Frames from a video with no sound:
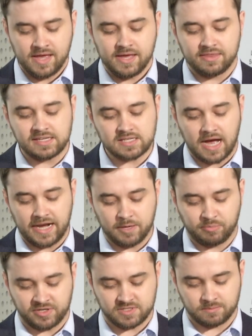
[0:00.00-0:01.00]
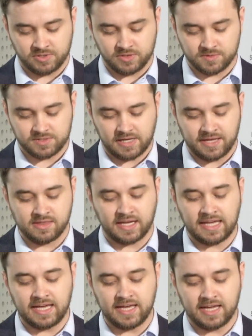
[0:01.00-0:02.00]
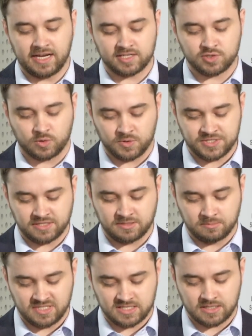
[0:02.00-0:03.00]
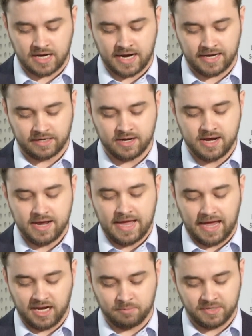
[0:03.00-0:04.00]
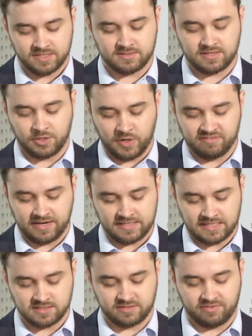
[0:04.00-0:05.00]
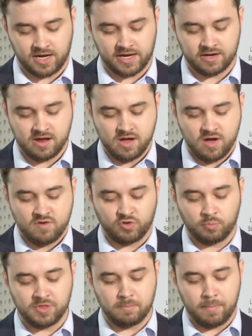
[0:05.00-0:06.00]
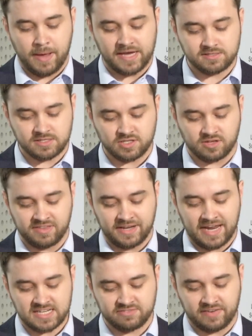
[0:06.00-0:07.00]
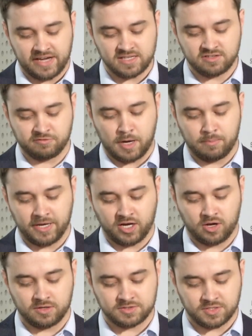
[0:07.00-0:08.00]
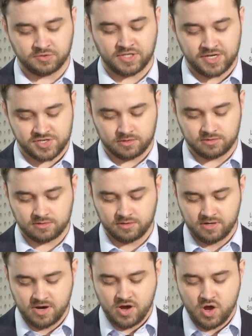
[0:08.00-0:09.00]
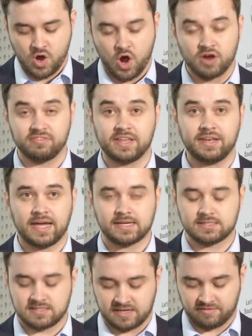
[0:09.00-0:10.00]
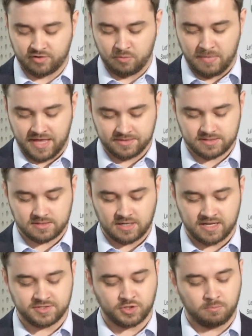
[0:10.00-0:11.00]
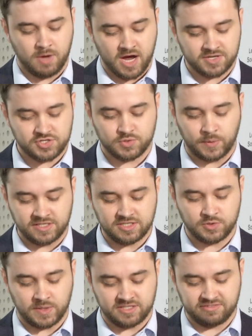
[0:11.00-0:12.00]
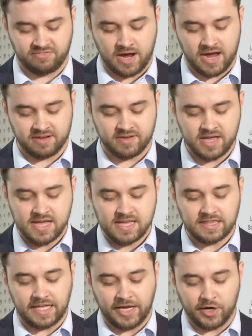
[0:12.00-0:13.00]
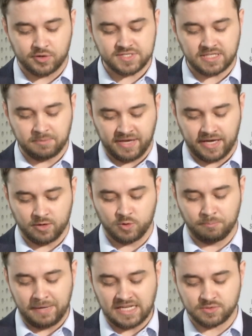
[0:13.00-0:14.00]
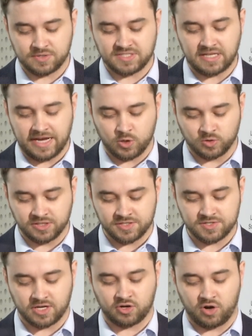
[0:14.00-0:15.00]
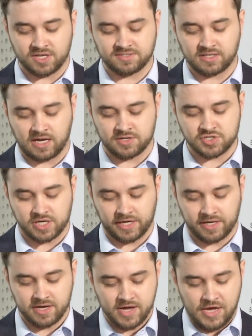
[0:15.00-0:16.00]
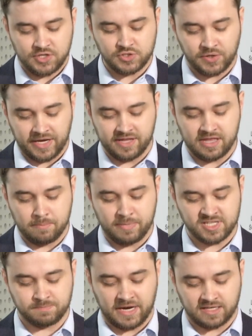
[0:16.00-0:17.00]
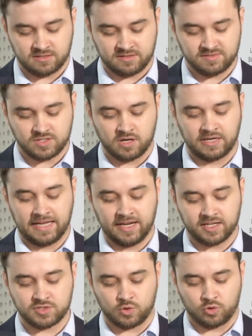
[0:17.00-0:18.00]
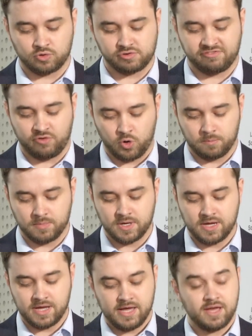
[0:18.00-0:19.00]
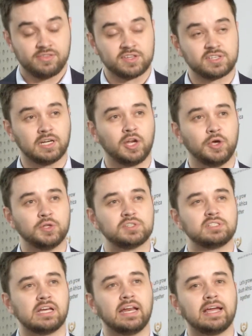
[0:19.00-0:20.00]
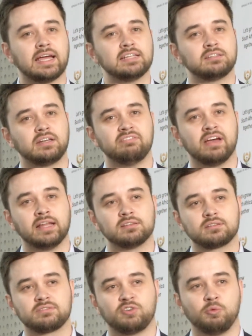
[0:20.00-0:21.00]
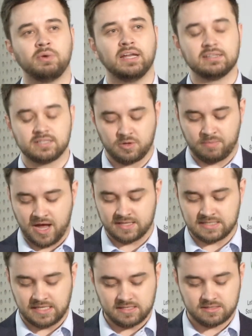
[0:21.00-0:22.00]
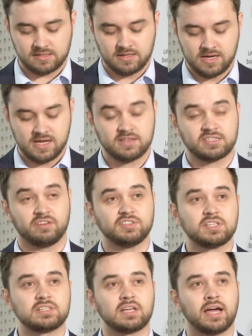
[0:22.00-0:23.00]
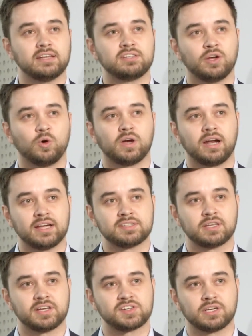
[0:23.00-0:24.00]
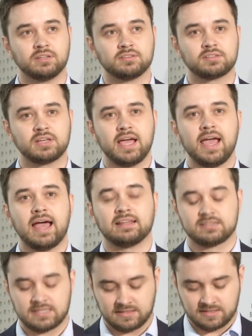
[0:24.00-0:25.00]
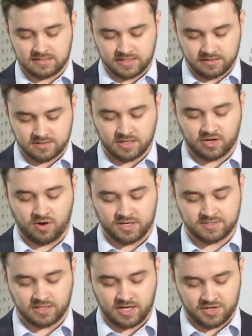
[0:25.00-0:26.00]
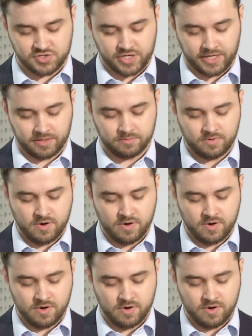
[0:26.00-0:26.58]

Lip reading: These guiding principles and the key electoral system design elements that we have identified form the basis next phase of public consultations. Over the next several months, until March 2025, the ERCP will meet with stakeholders across the country to hear their perspectives on electoral reform. This includes dedicated events for political parties, civil society organizations, and citizens across the country.